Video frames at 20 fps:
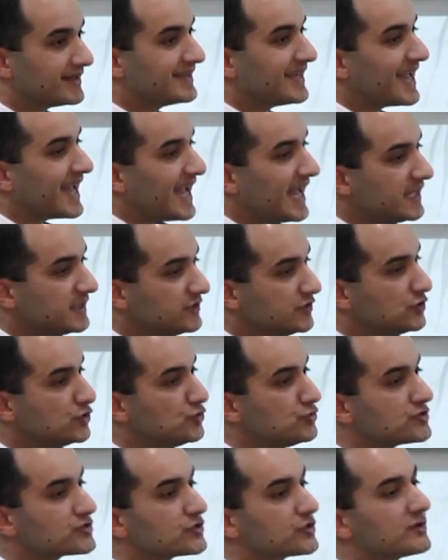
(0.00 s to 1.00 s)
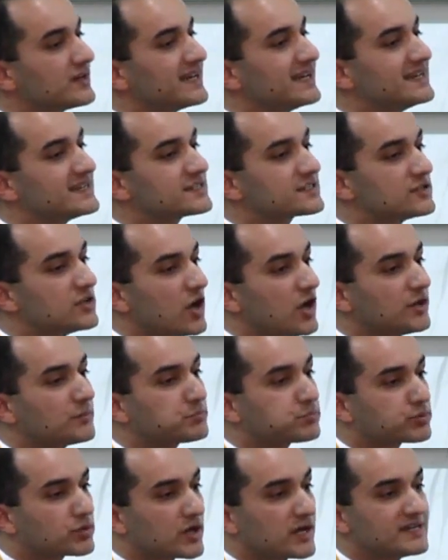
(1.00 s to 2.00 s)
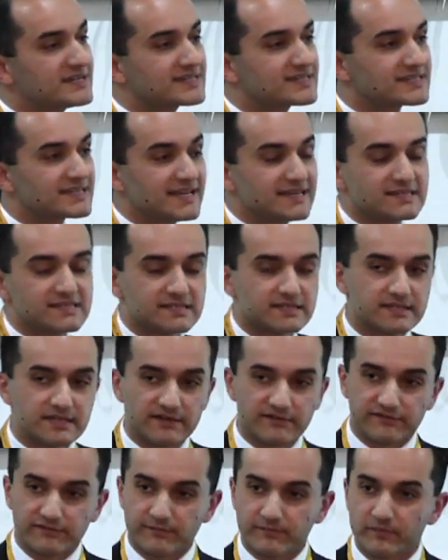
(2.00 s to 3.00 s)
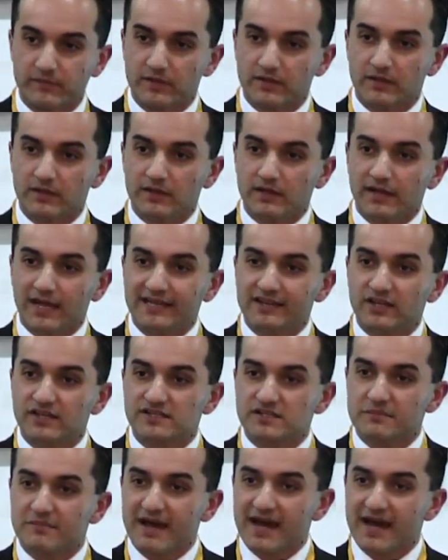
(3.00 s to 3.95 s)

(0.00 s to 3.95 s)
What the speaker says: the end user is not price sensitive. It doesn't